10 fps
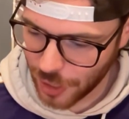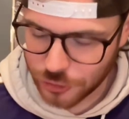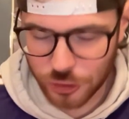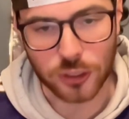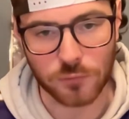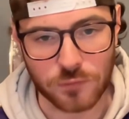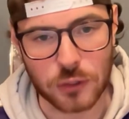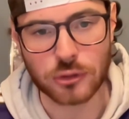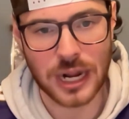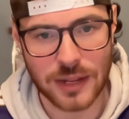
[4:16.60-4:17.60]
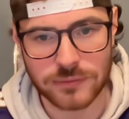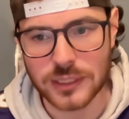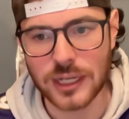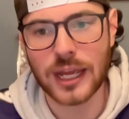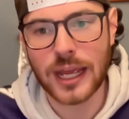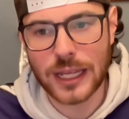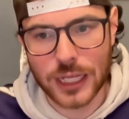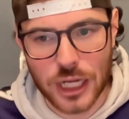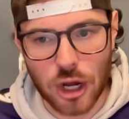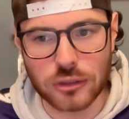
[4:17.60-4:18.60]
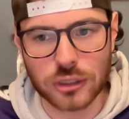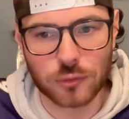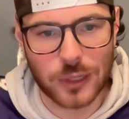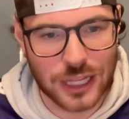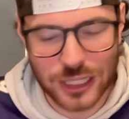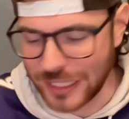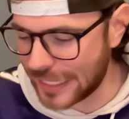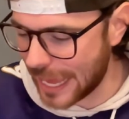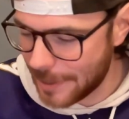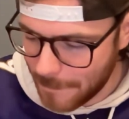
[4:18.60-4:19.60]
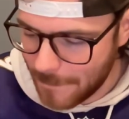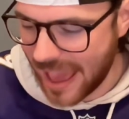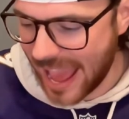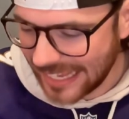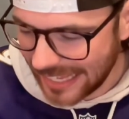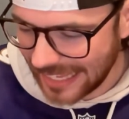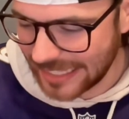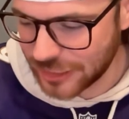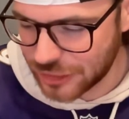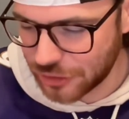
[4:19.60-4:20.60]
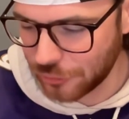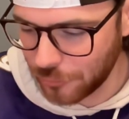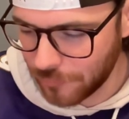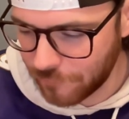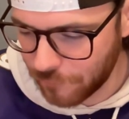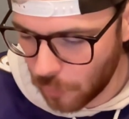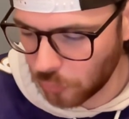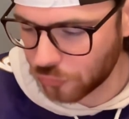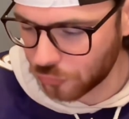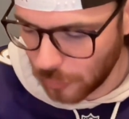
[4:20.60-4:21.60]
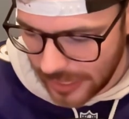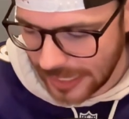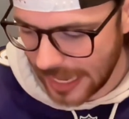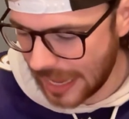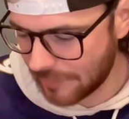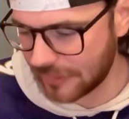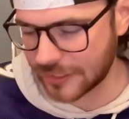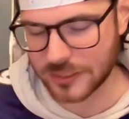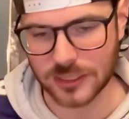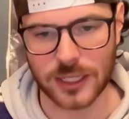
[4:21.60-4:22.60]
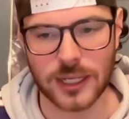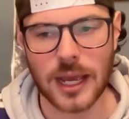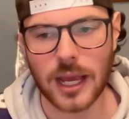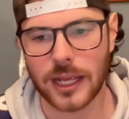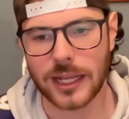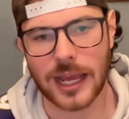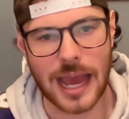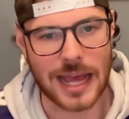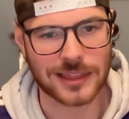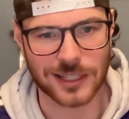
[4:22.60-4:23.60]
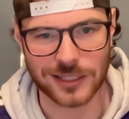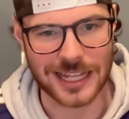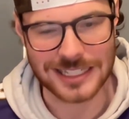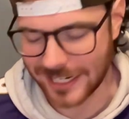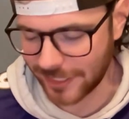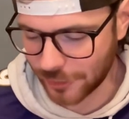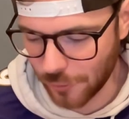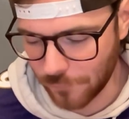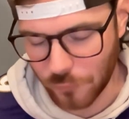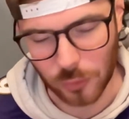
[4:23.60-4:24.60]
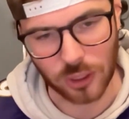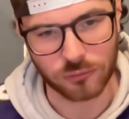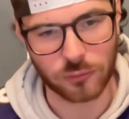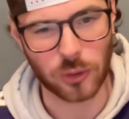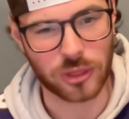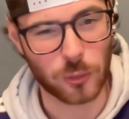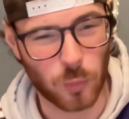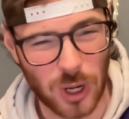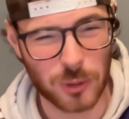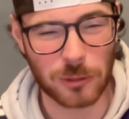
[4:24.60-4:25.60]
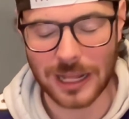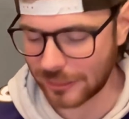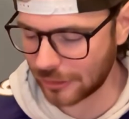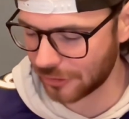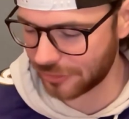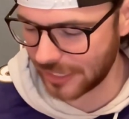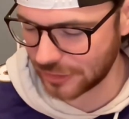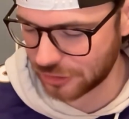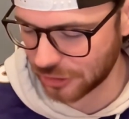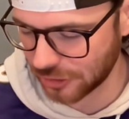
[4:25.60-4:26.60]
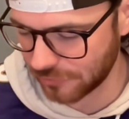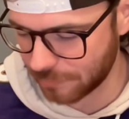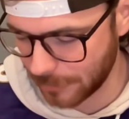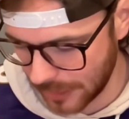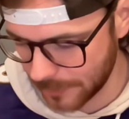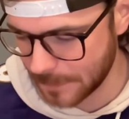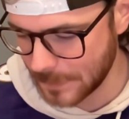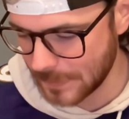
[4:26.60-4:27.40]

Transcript: Took a few drives, to really get back into full swing. Obviously, they didn't go for it on 4th and 1 when I thought they should have, but